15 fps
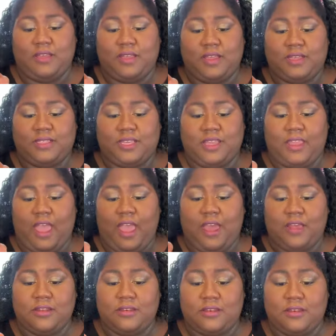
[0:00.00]
because it
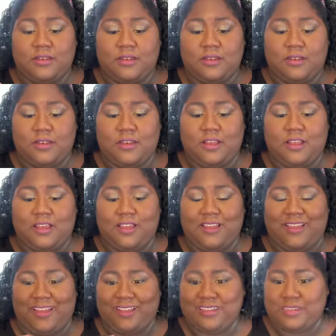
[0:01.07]
can
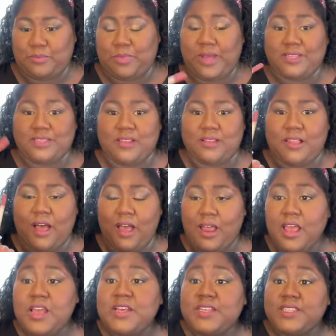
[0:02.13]
deposit a lot.
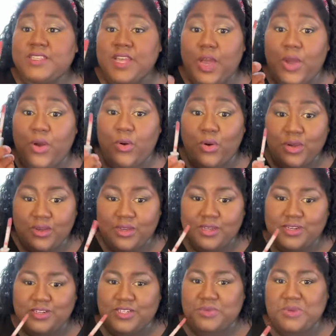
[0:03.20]
So
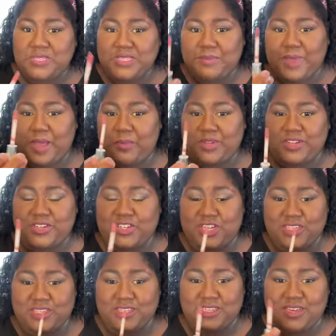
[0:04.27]
you're supposed to be able to
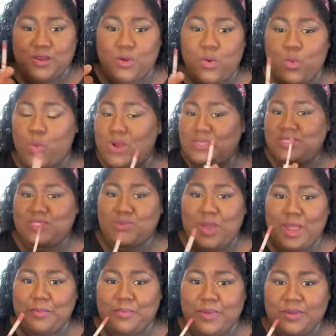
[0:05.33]
just one
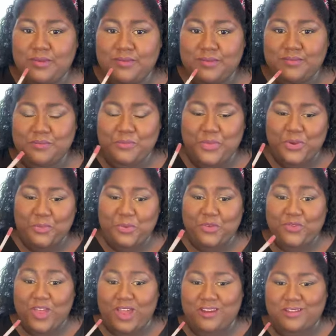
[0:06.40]
swipe, boom,
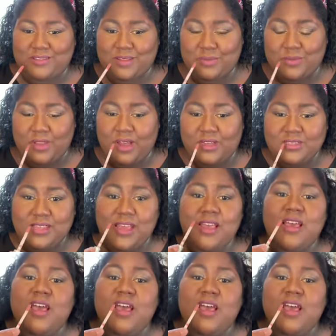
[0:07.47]
you've got on lip gloss.